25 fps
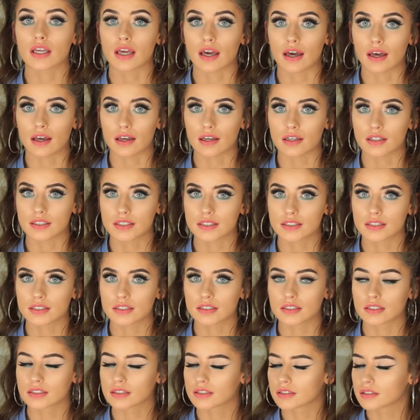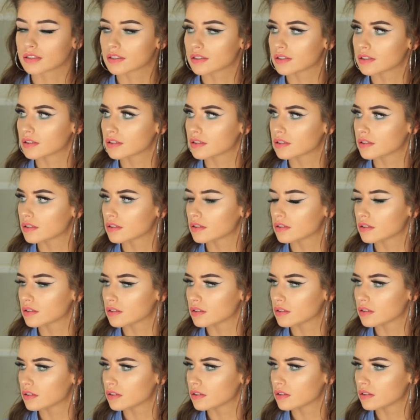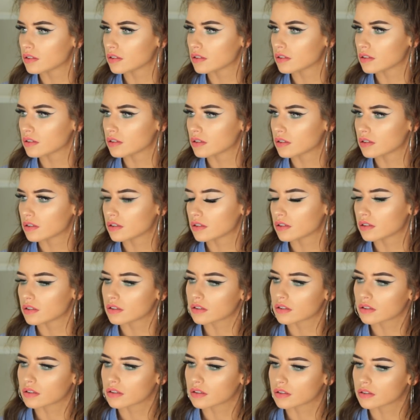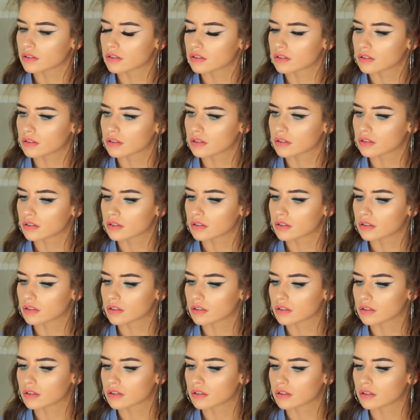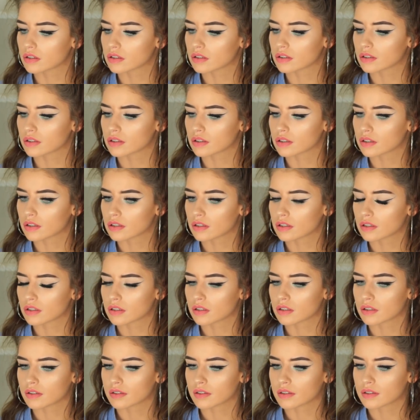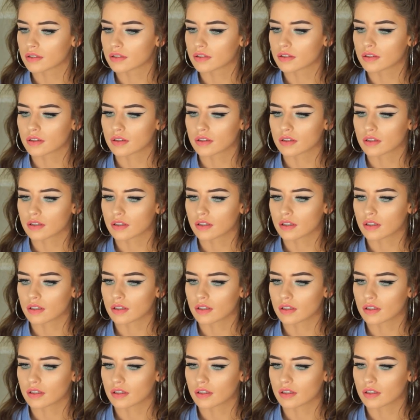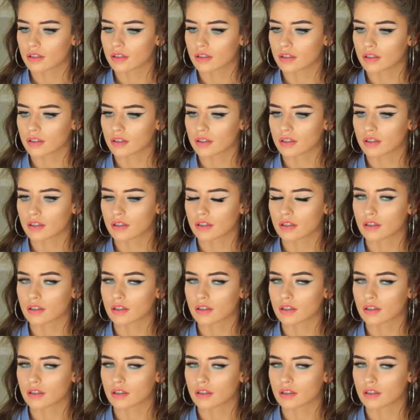This person isn't speaking.